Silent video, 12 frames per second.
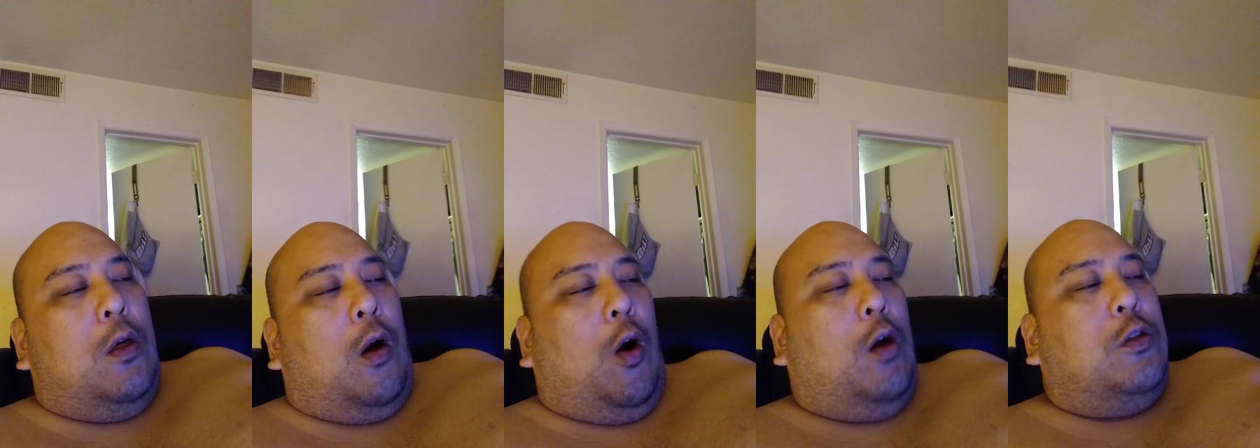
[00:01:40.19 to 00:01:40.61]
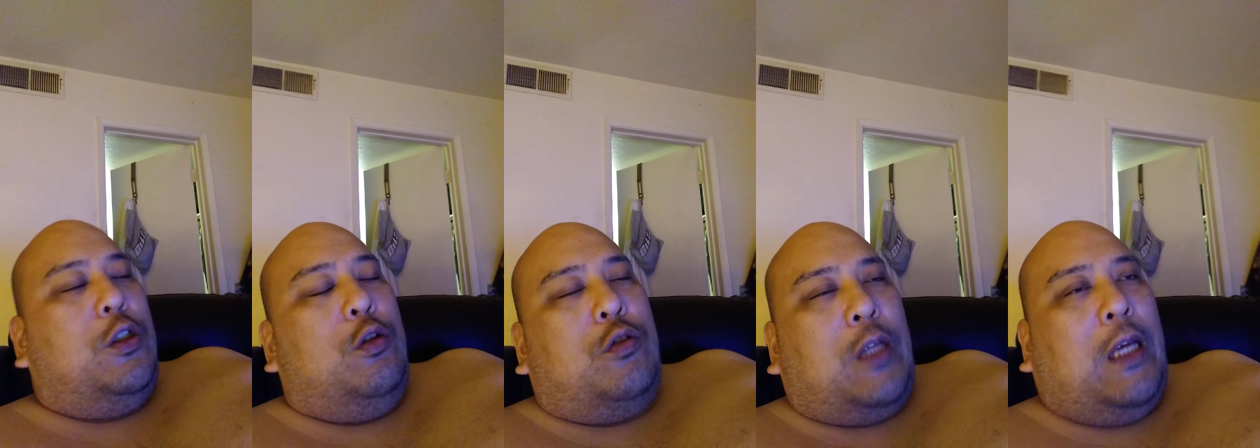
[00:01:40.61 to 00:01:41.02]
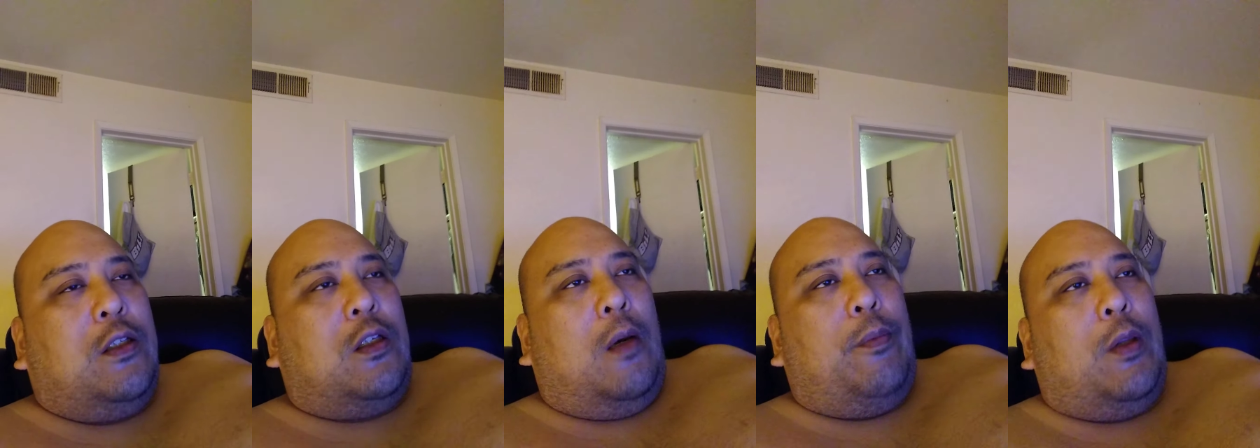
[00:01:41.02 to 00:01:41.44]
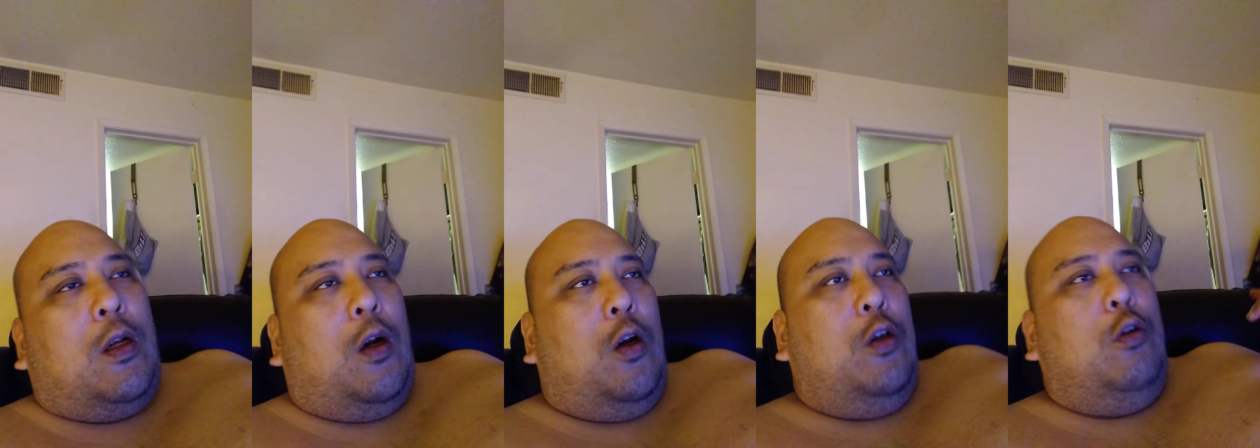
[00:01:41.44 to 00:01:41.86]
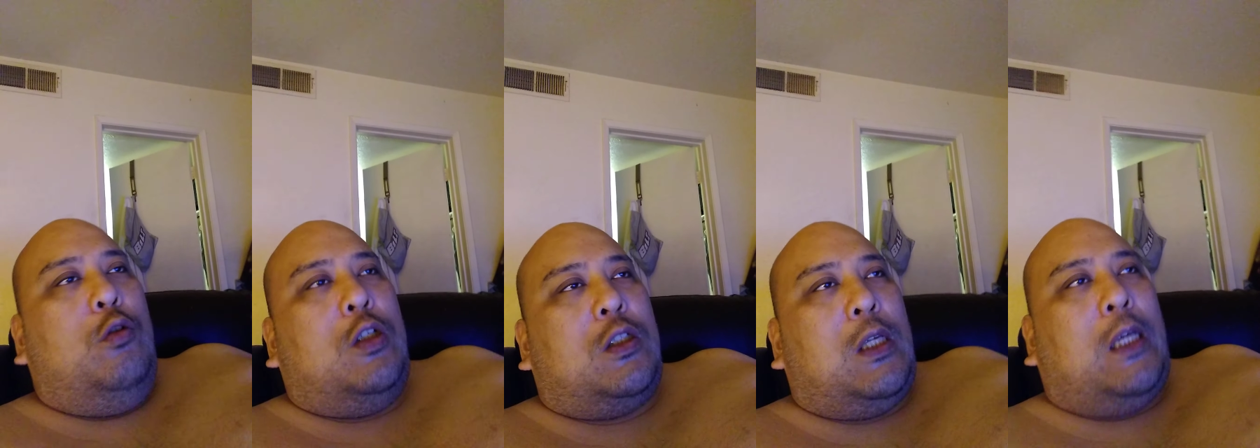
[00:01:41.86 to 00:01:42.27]
Or don't you say something, or are you
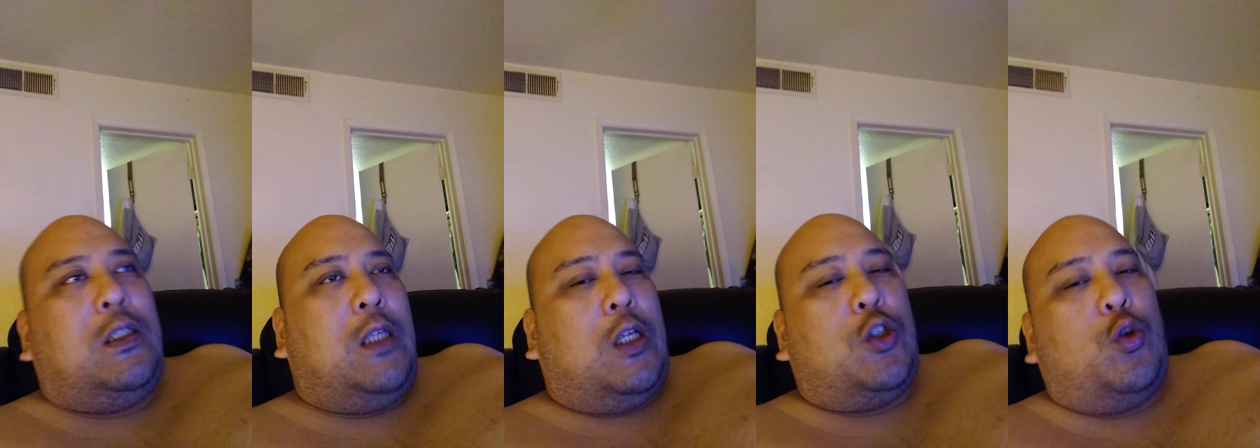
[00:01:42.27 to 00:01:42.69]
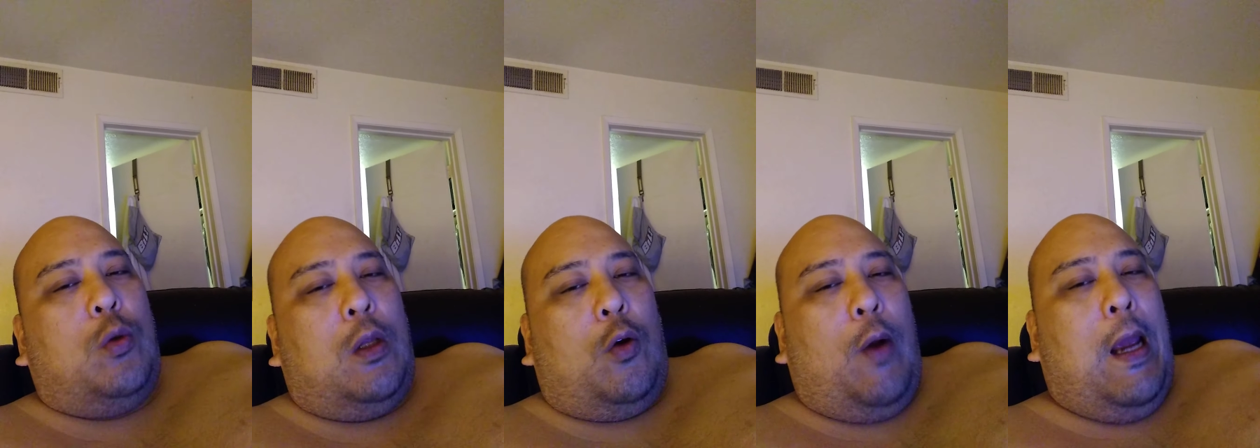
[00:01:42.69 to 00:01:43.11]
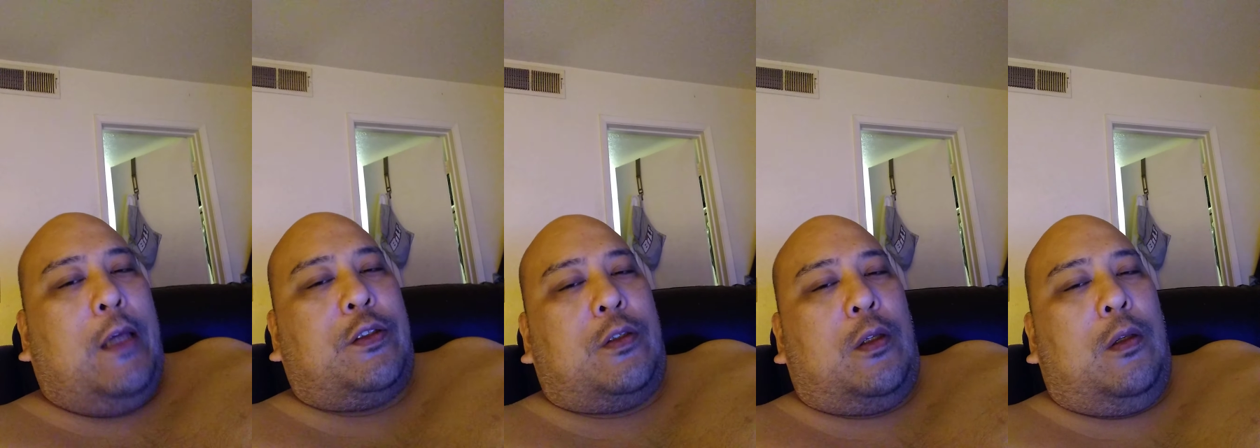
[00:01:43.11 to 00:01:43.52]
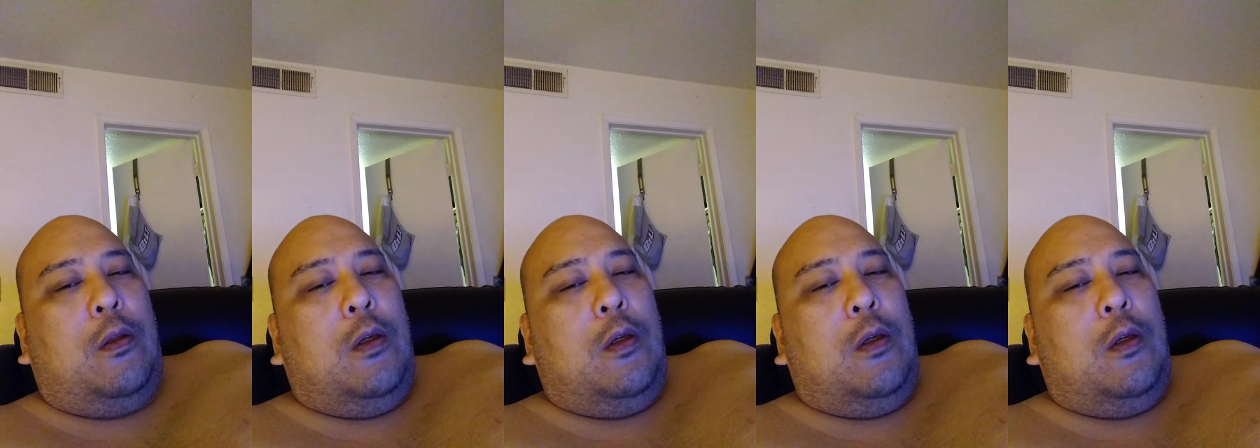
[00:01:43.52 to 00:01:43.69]
just like sexually harassing?